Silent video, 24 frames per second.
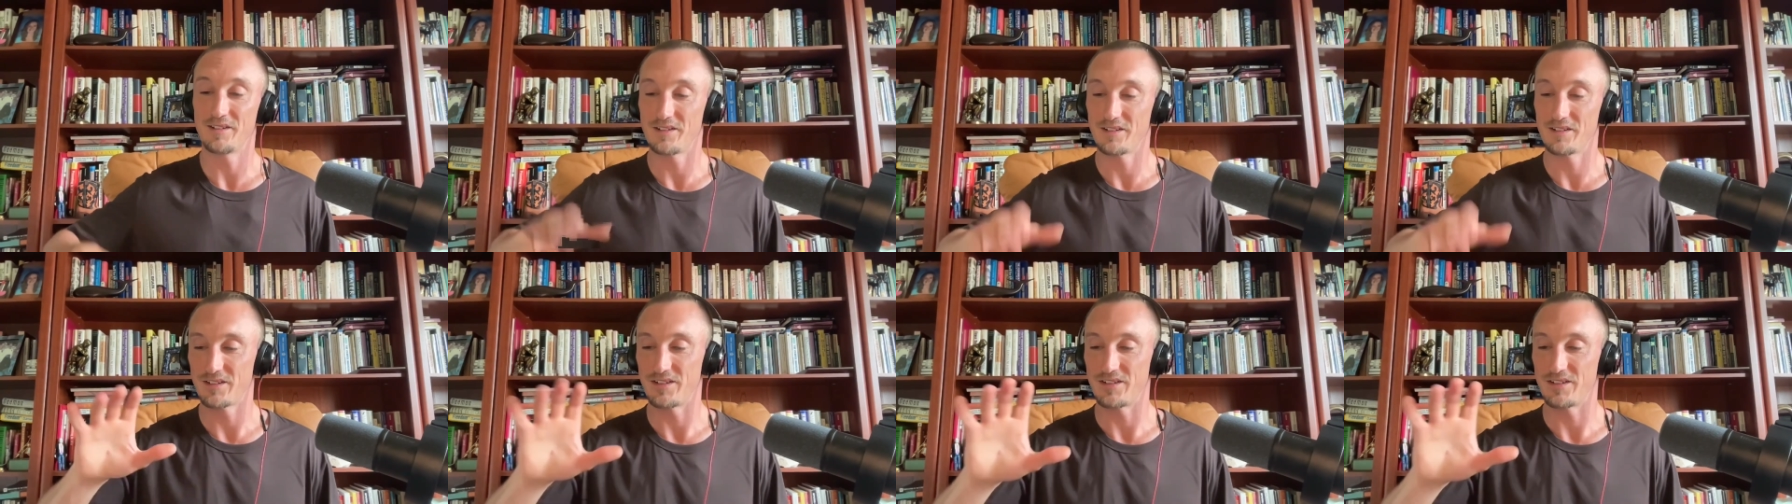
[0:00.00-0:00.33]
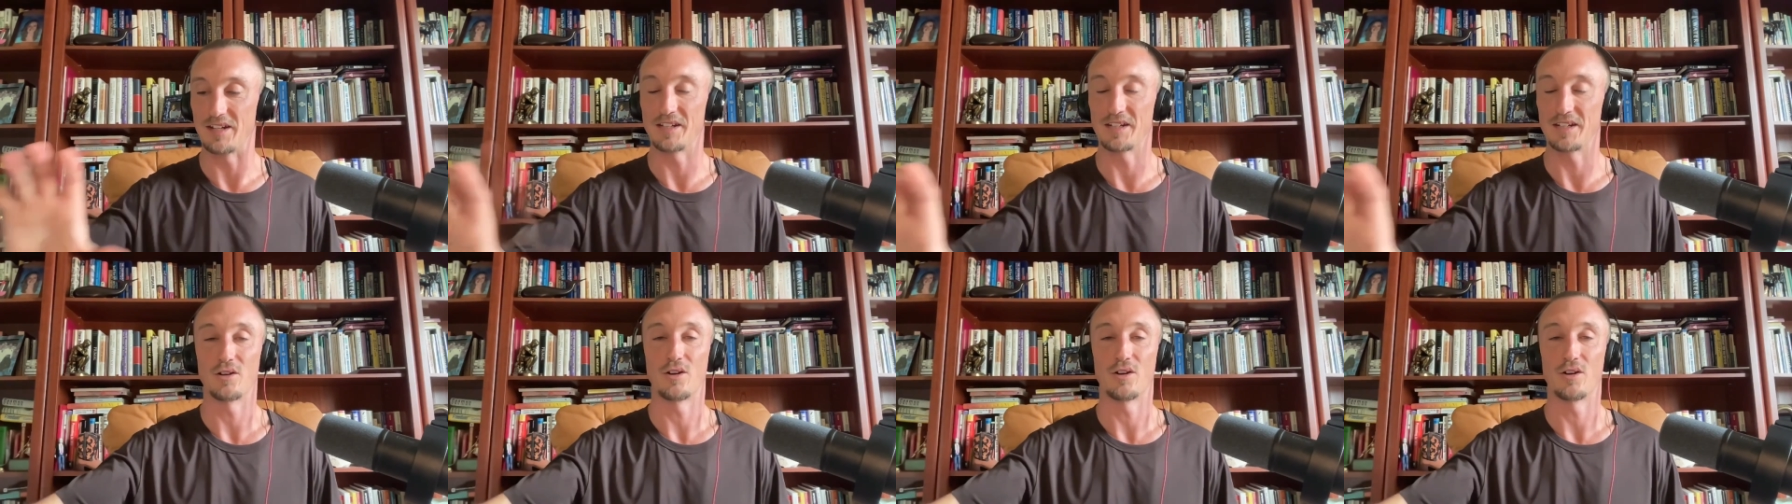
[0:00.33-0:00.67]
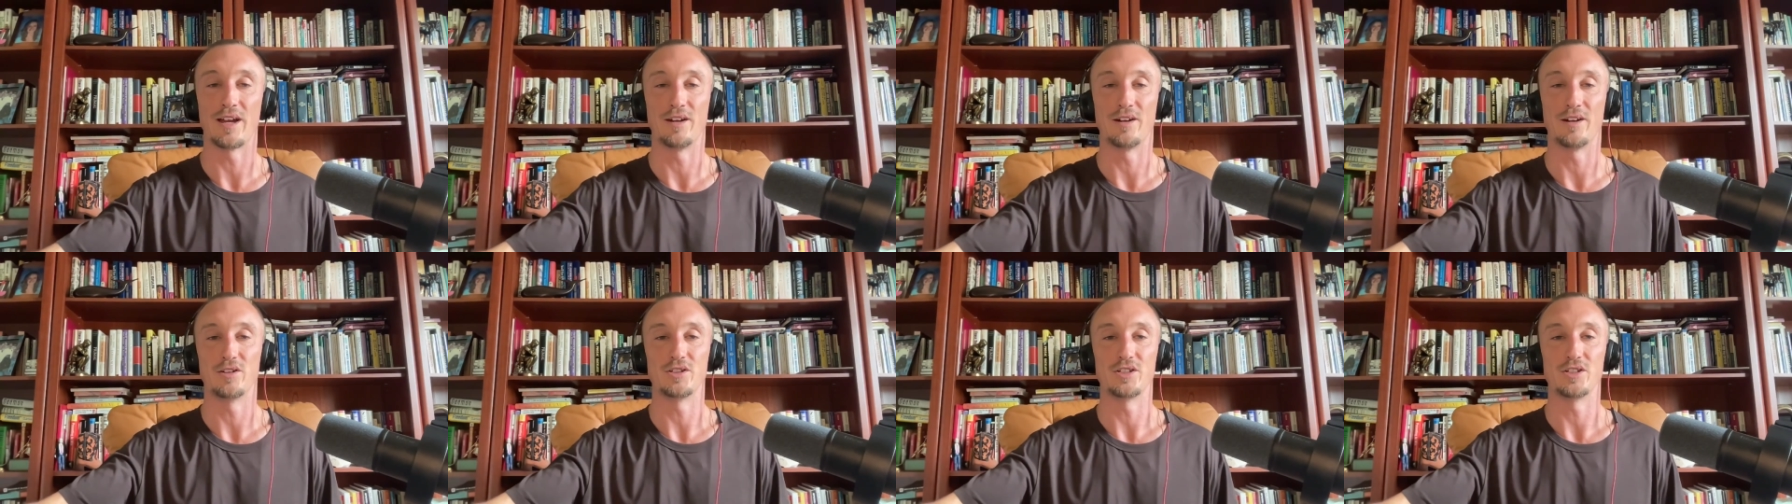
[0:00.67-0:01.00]
sending your
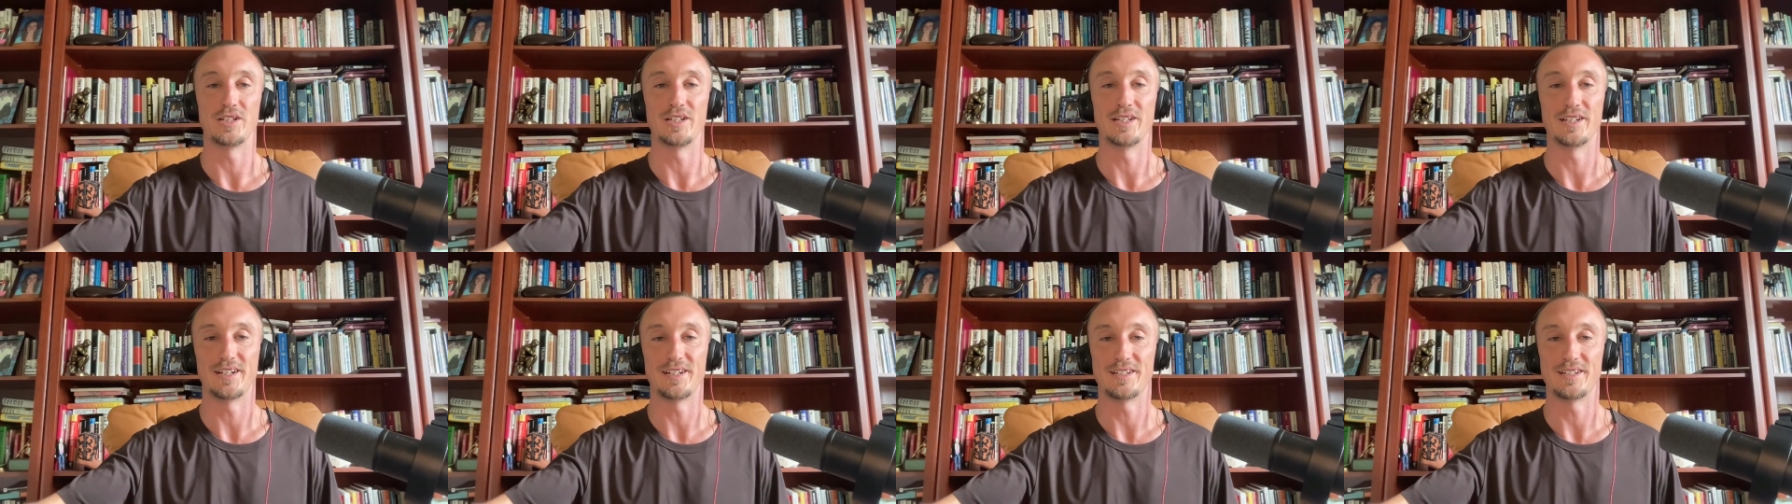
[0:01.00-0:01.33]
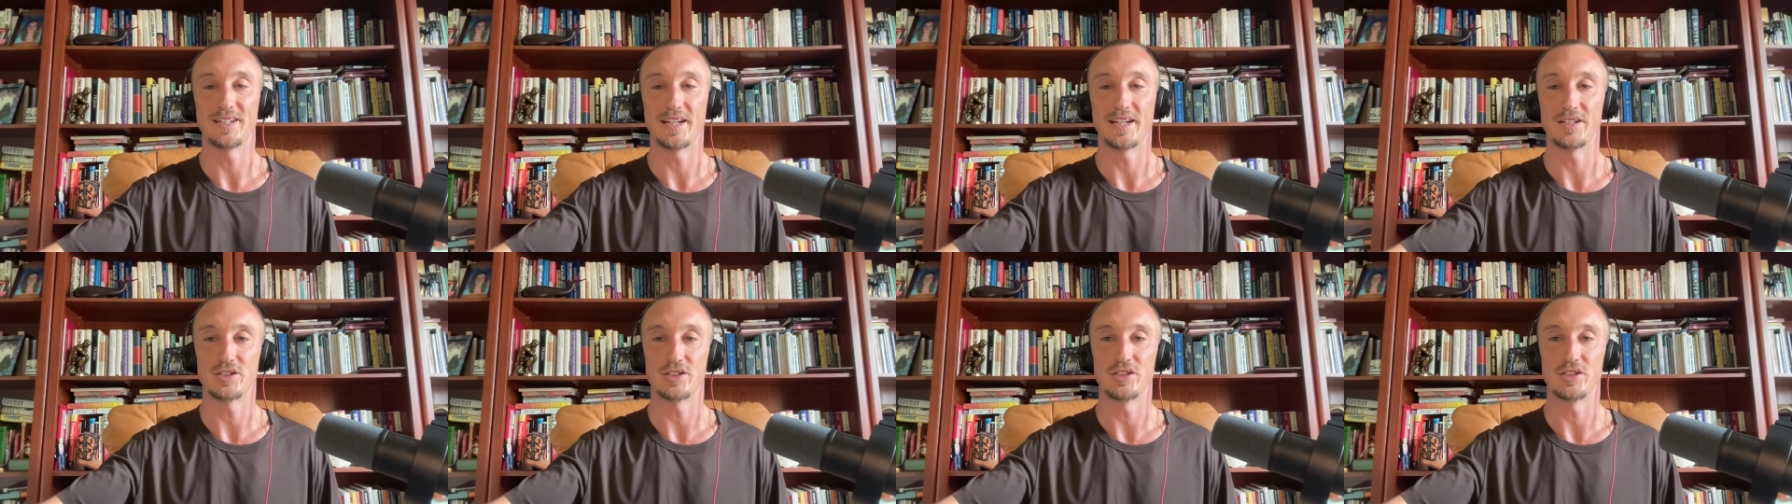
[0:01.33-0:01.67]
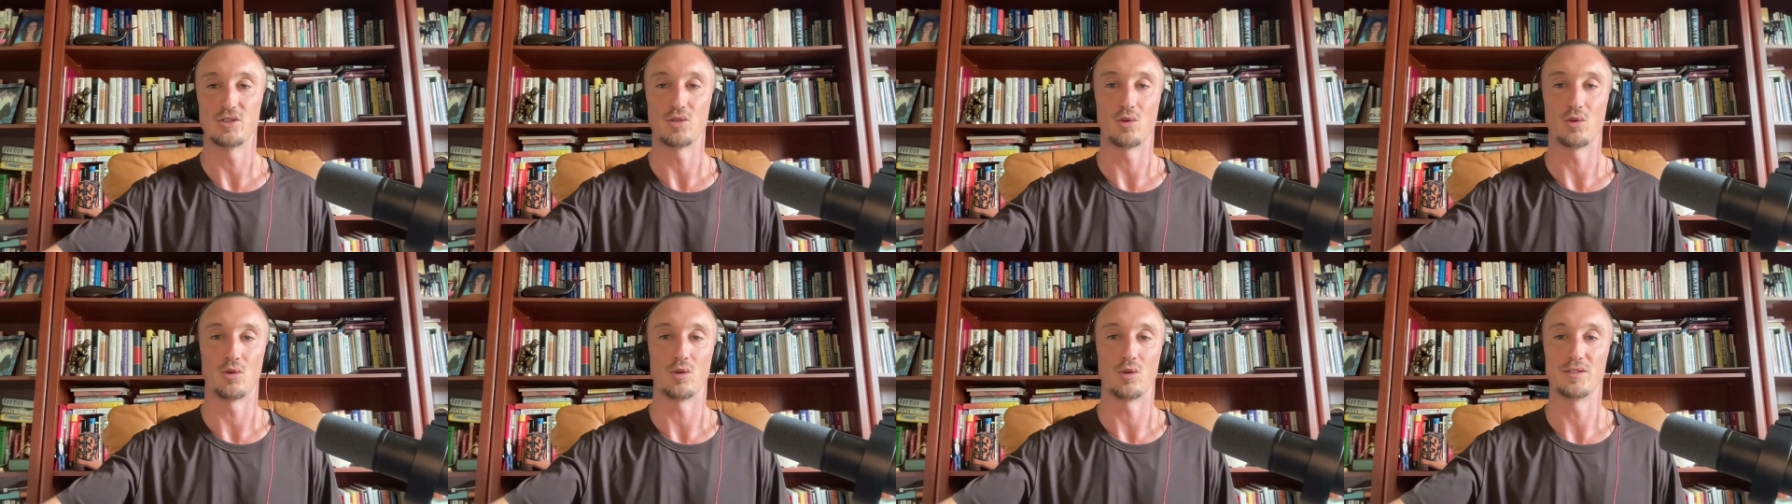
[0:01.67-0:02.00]
energy and attention
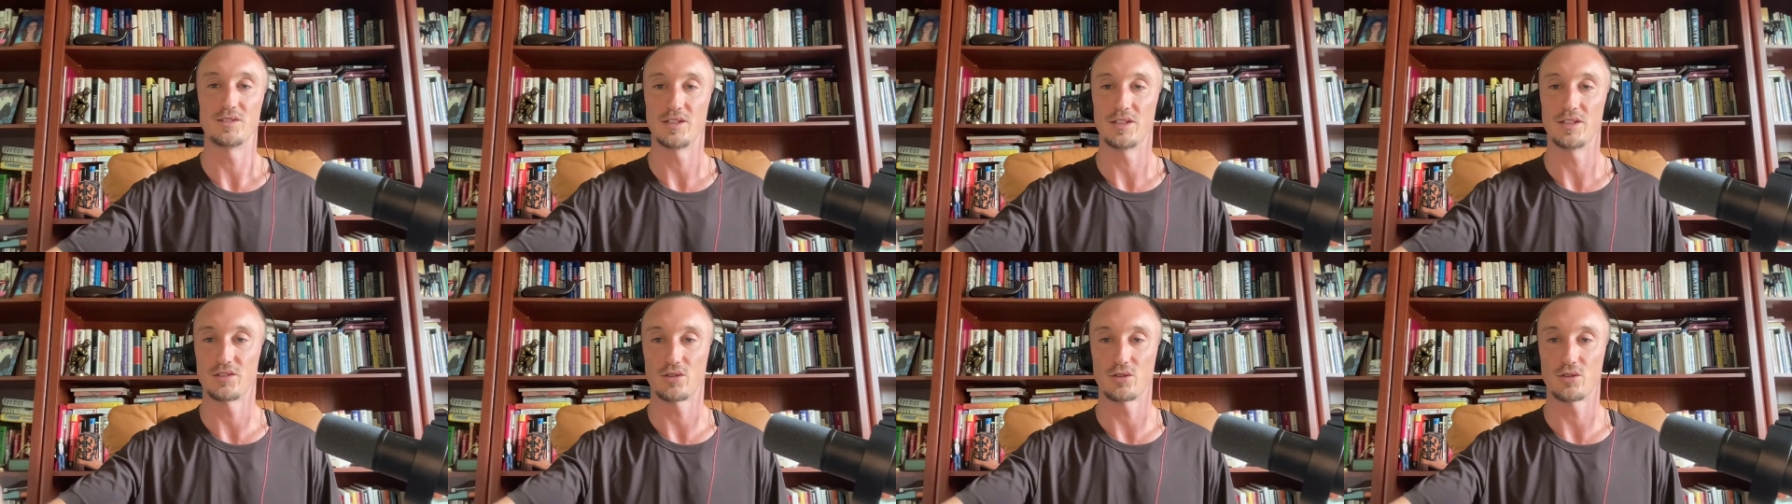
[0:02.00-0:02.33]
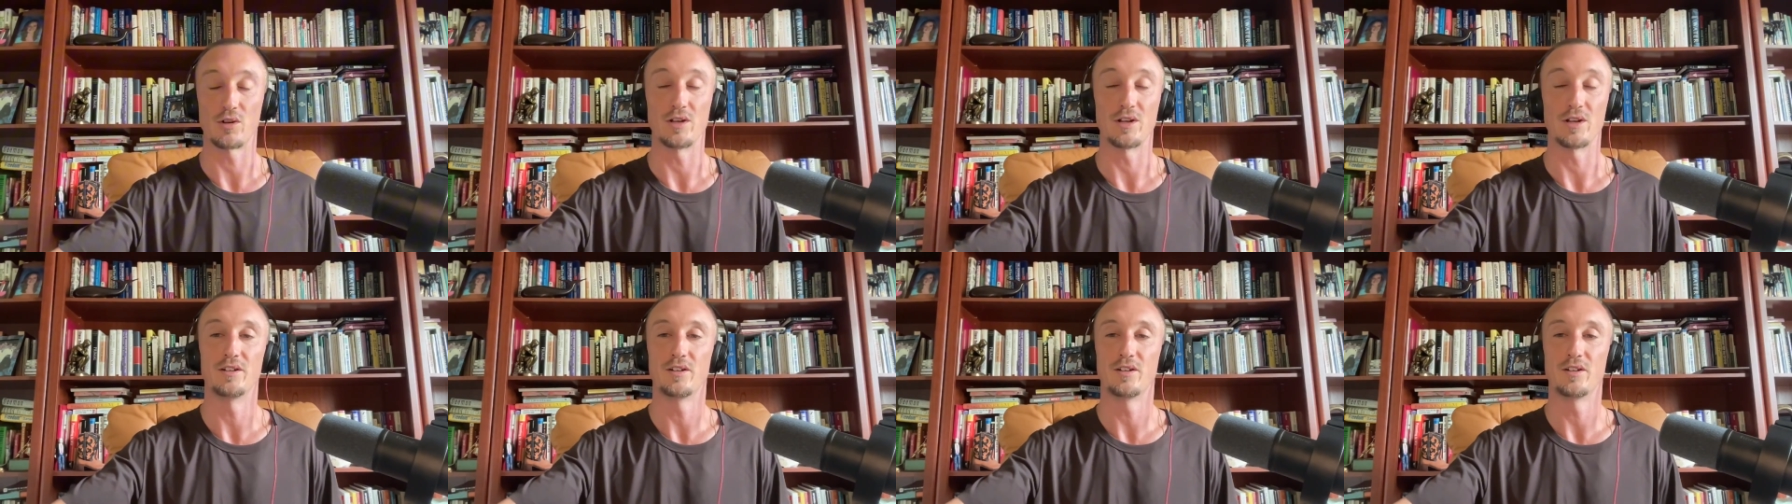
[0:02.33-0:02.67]
towards a screen